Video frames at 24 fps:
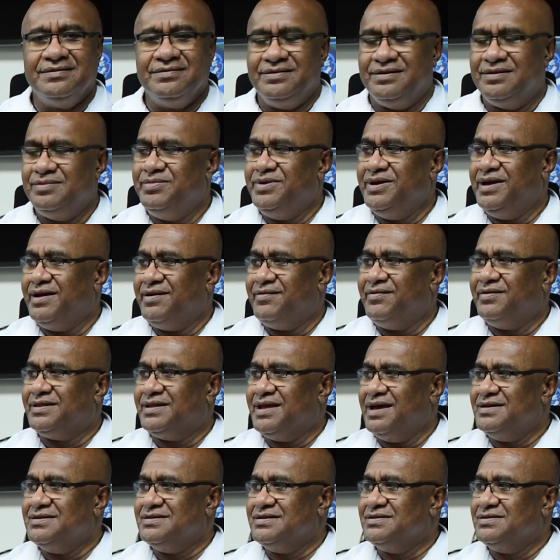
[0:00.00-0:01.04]
we'll be
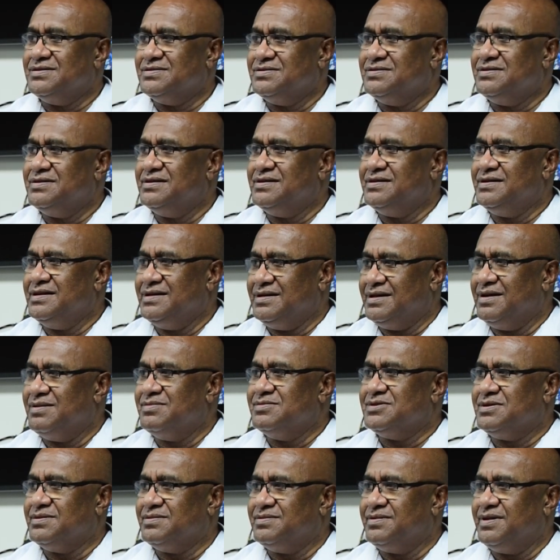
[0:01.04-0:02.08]
advertising soon in
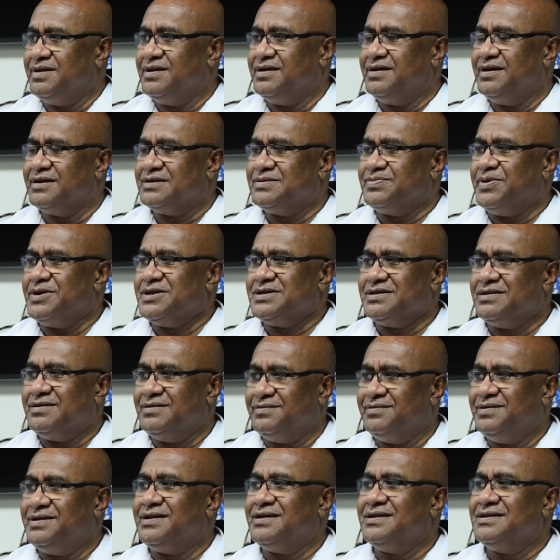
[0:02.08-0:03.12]
terms of the expression
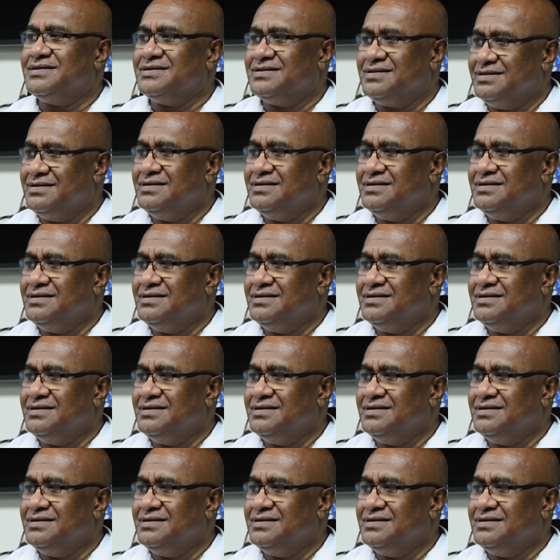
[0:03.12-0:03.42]
of interest.